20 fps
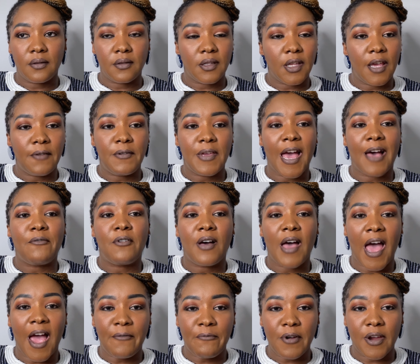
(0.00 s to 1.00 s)
if you have an
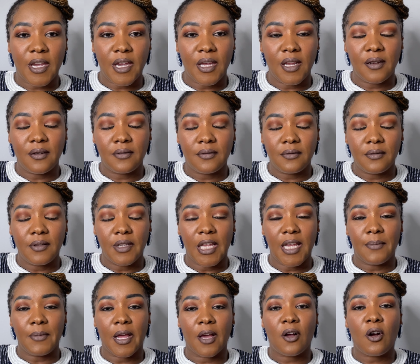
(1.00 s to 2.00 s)
African name
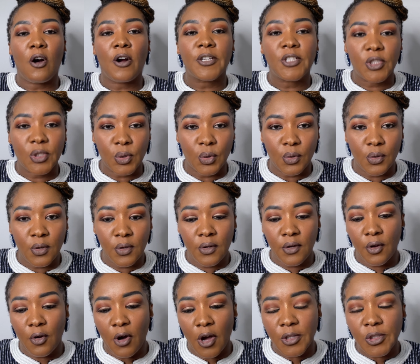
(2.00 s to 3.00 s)
like Koto,
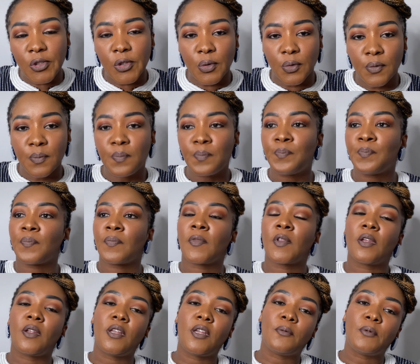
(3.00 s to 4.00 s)
Koto,
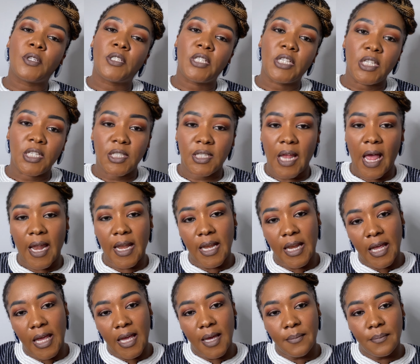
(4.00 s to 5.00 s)
they will change that
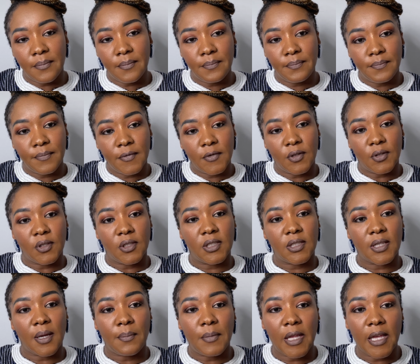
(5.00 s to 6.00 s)
name to
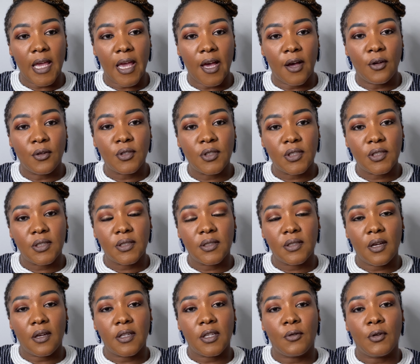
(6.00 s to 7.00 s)
something else.
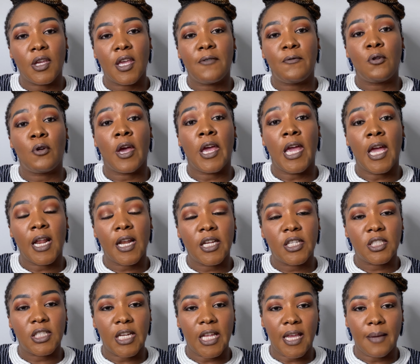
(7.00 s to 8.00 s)
They will give you an
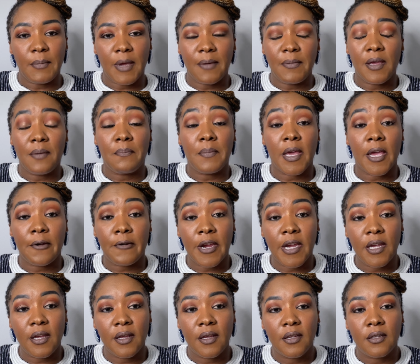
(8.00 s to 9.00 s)
English name, maybe
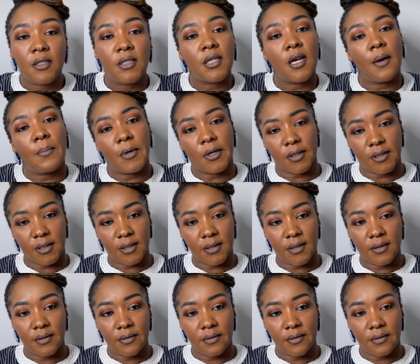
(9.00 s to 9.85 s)
Mary Thomas,